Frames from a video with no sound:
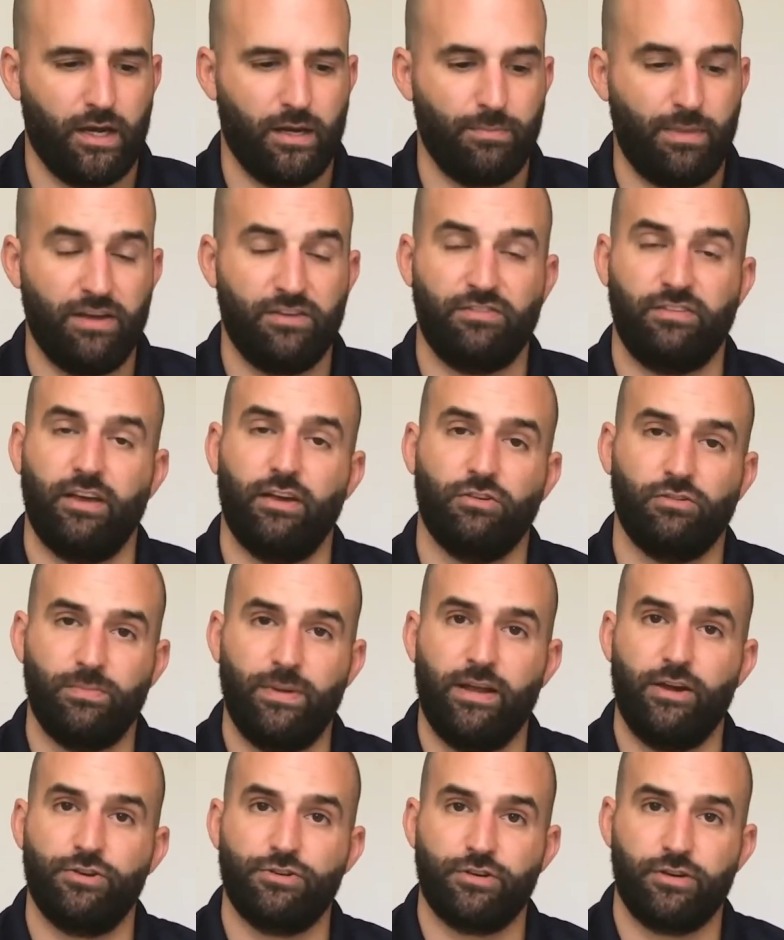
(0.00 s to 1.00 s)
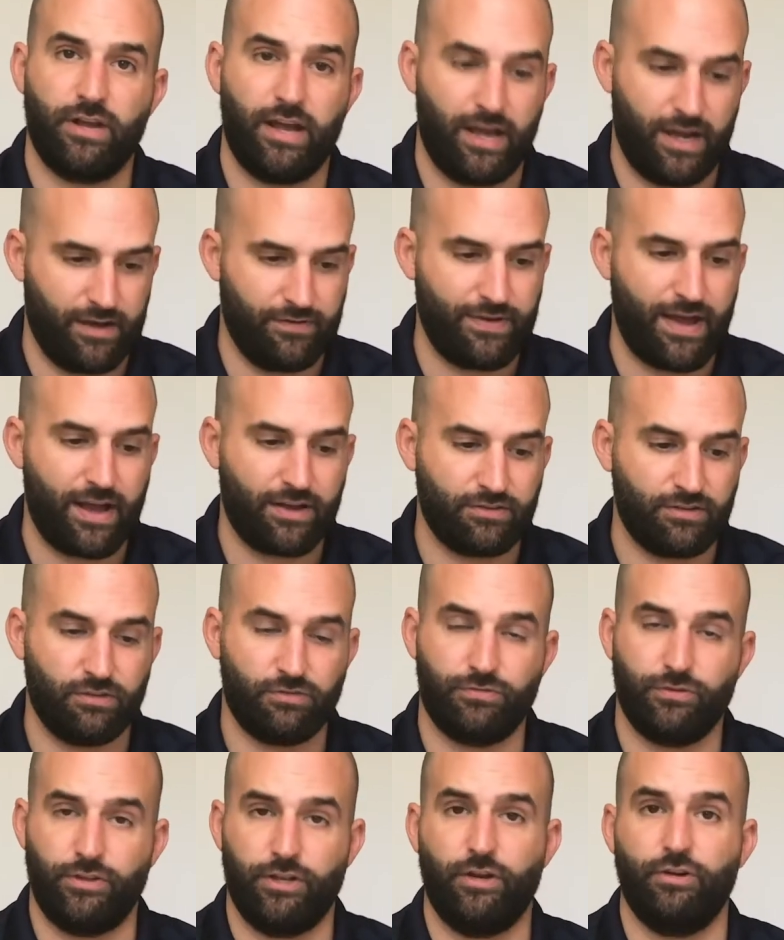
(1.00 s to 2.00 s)
my sales manager to have access
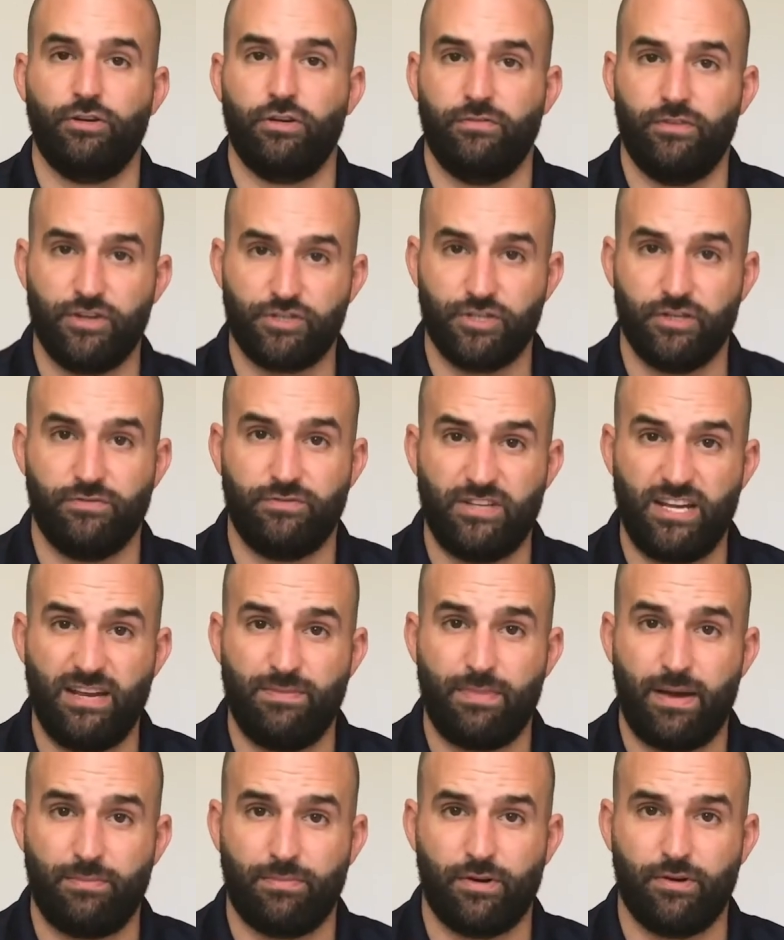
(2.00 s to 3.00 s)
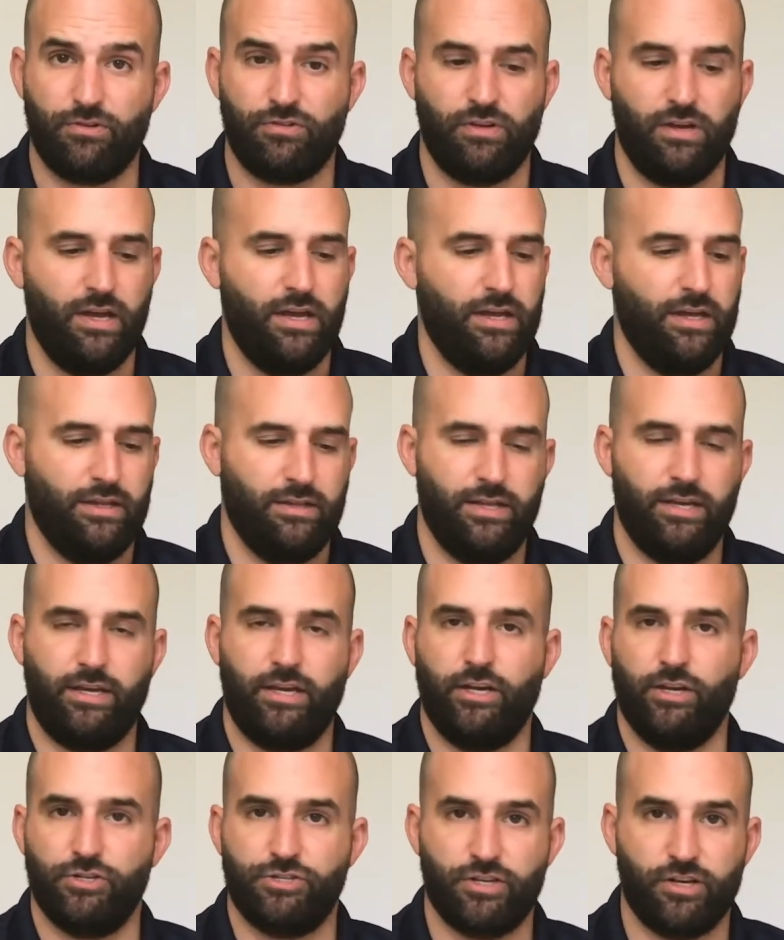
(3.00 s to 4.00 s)
for their division of team members. They
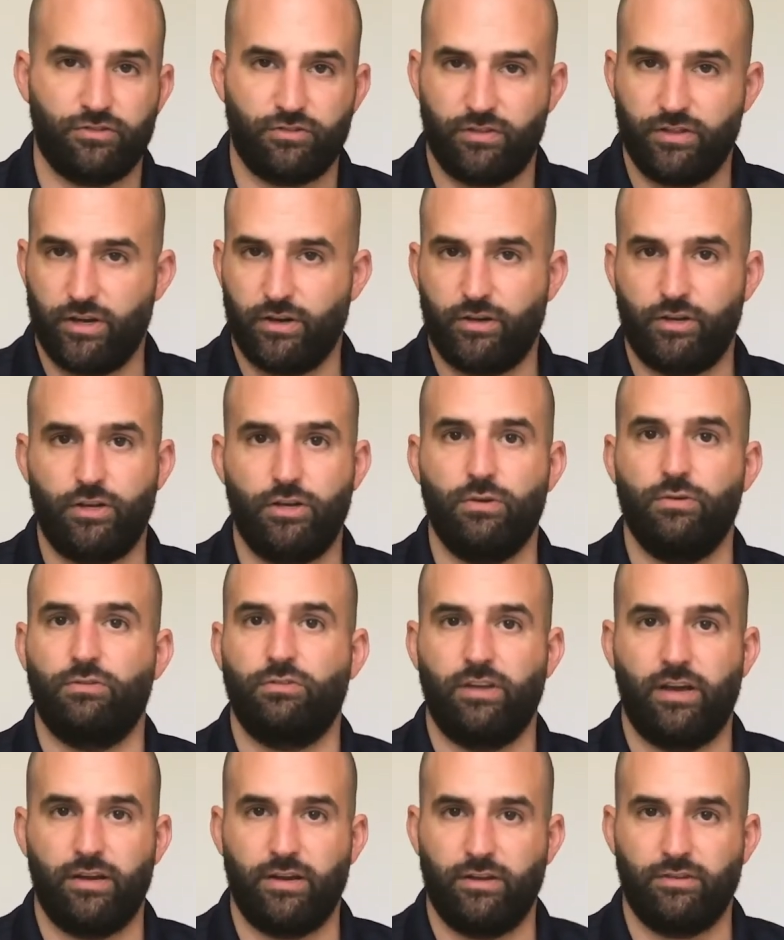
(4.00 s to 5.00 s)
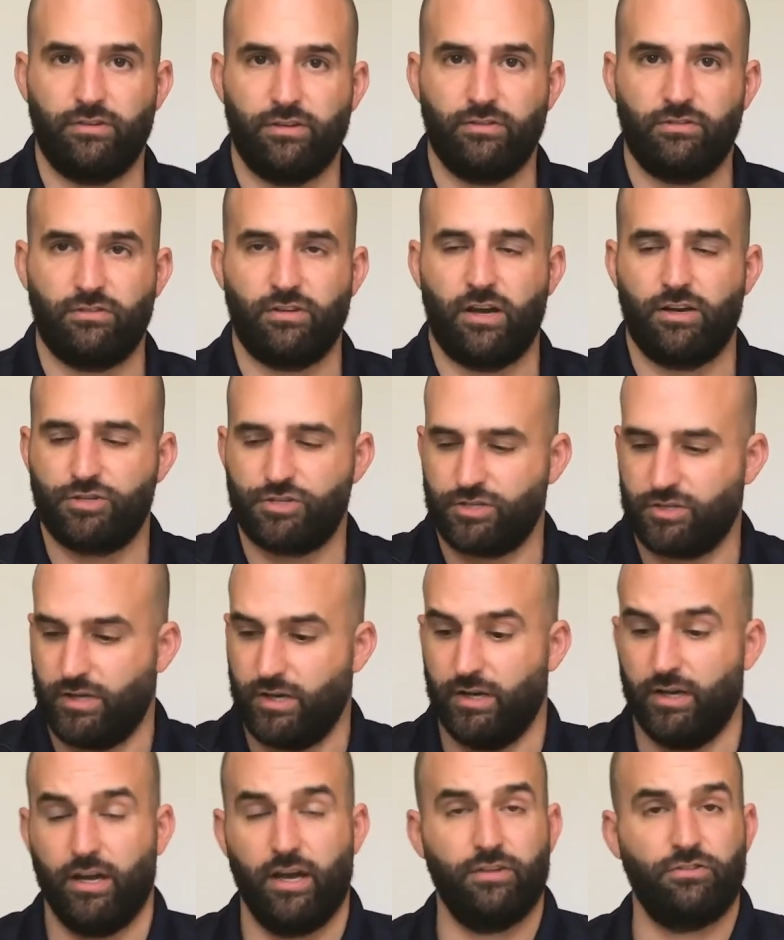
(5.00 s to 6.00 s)
can adjust their queue settings and such,
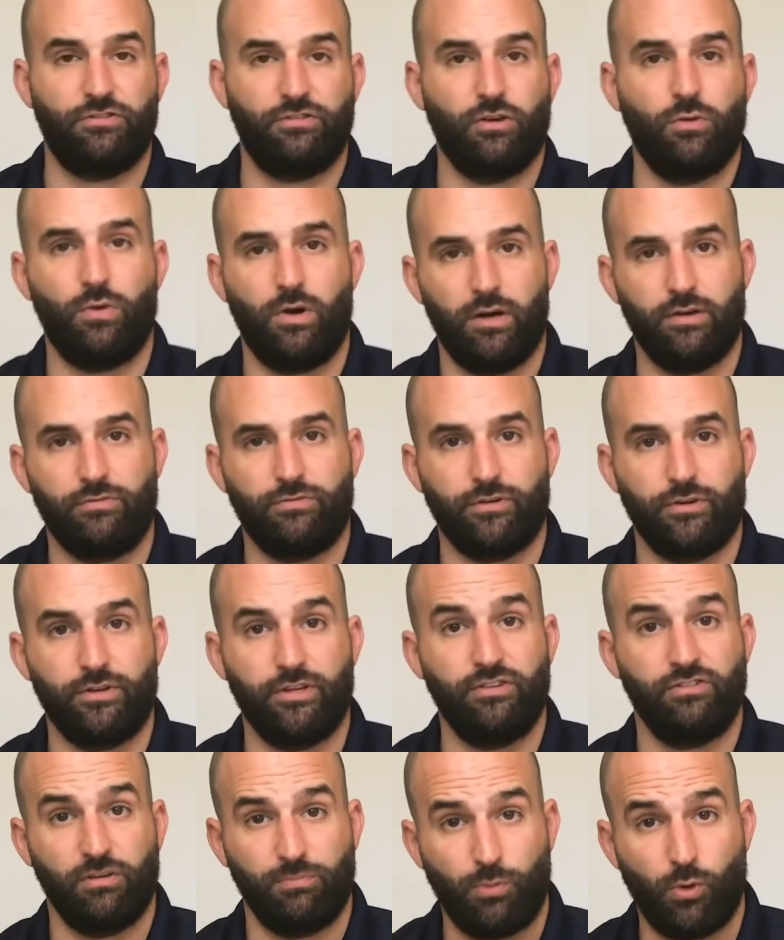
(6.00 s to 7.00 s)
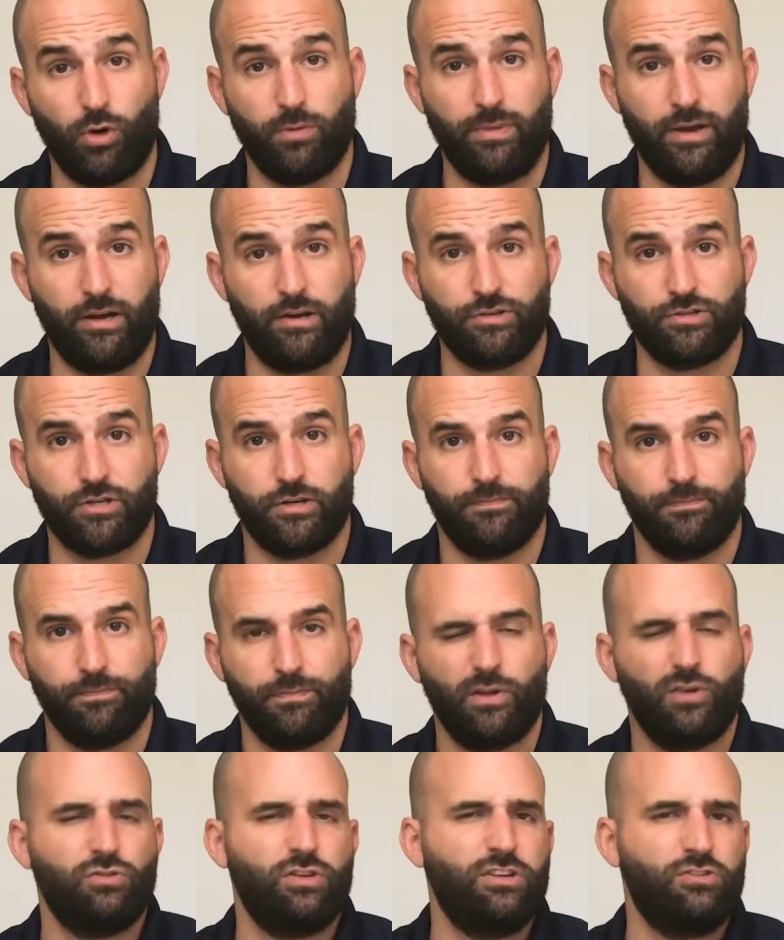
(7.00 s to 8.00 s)
and so on for the support manager.
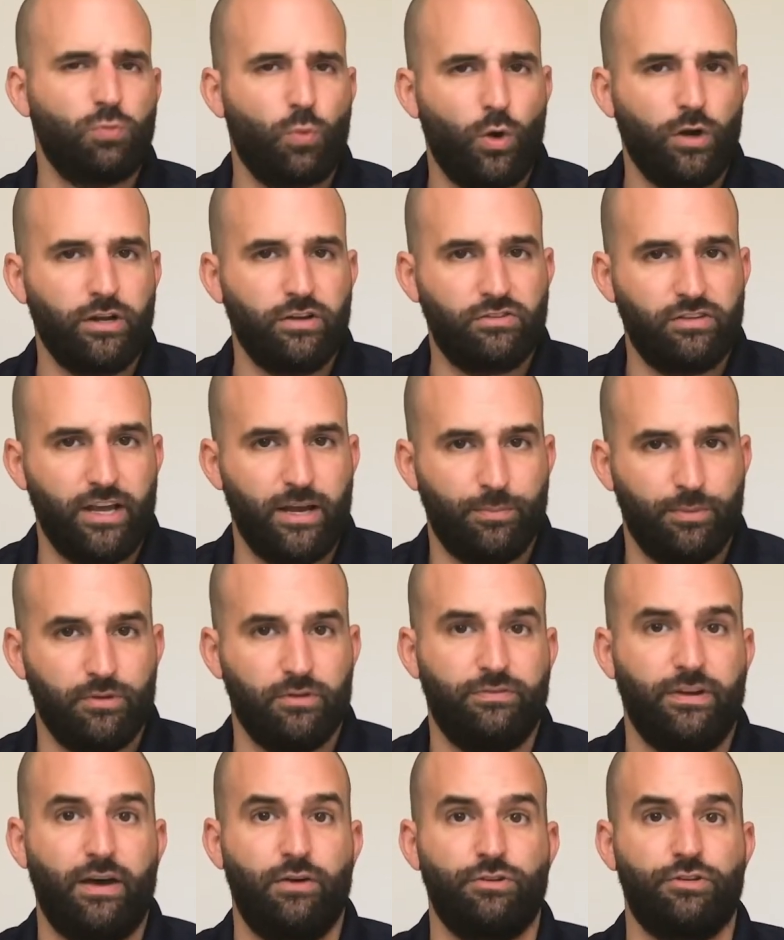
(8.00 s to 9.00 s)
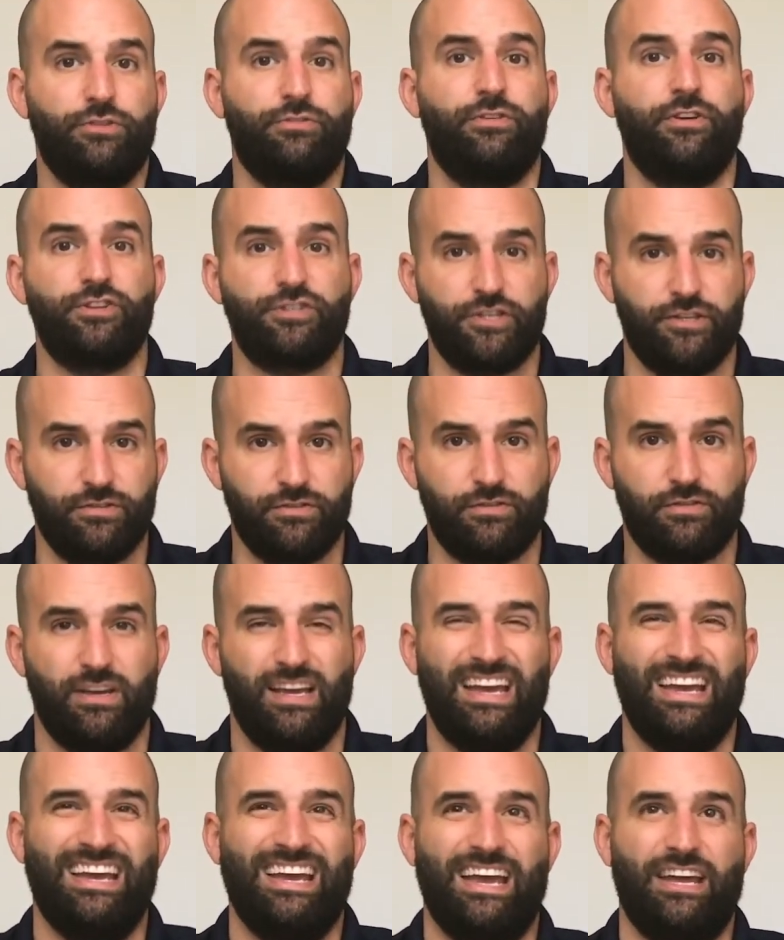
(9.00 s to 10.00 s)
So that's one example of how divisions
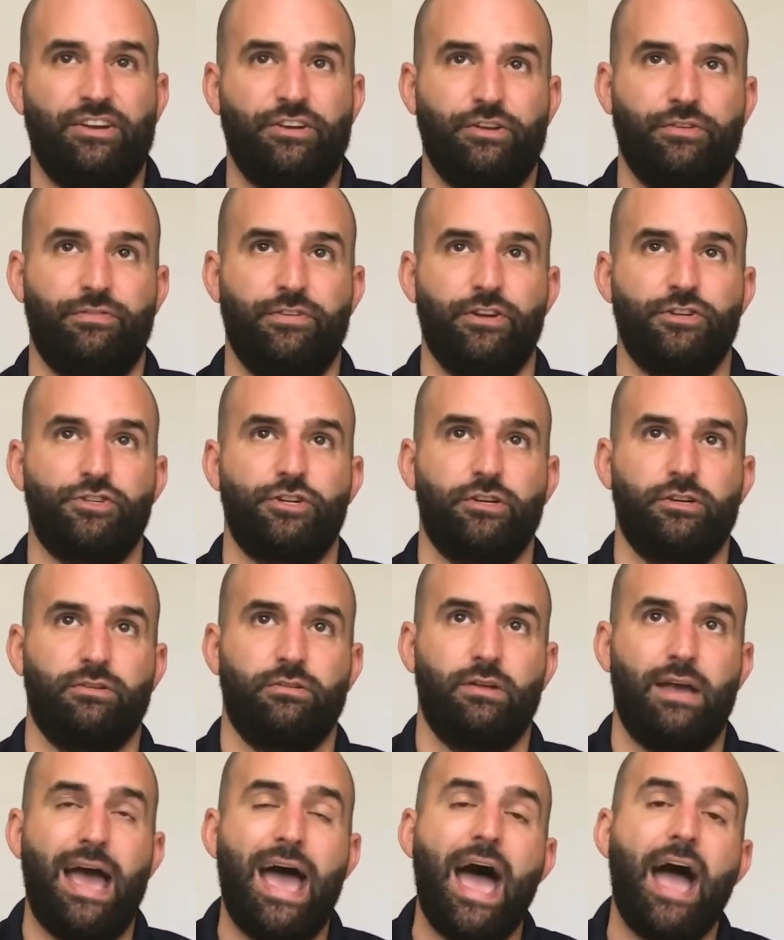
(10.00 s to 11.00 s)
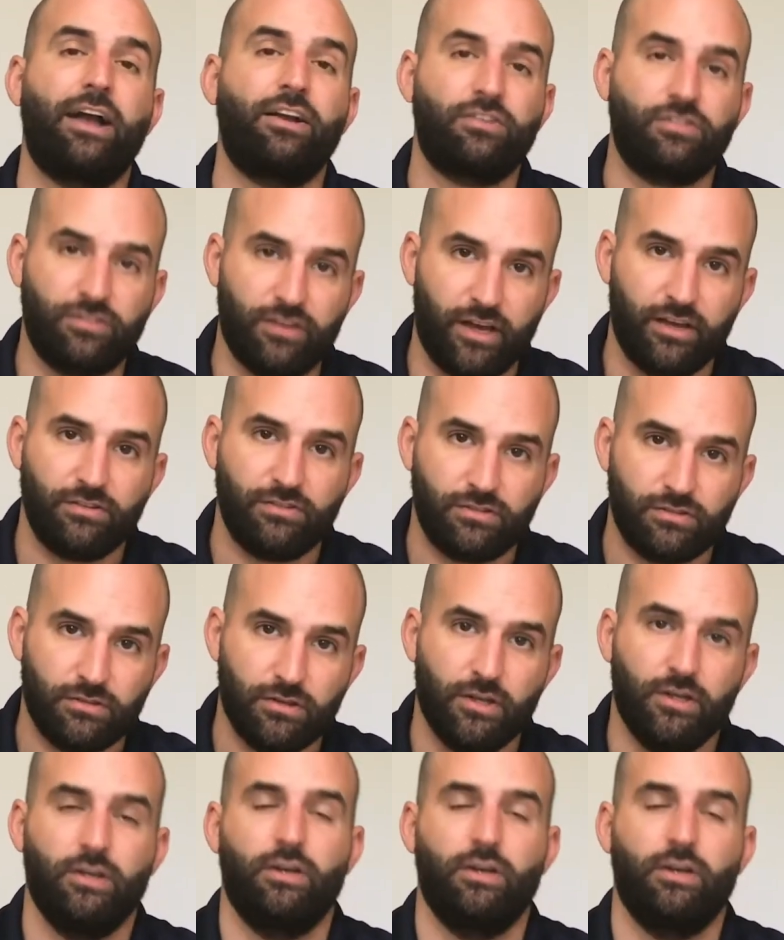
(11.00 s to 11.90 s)
and division access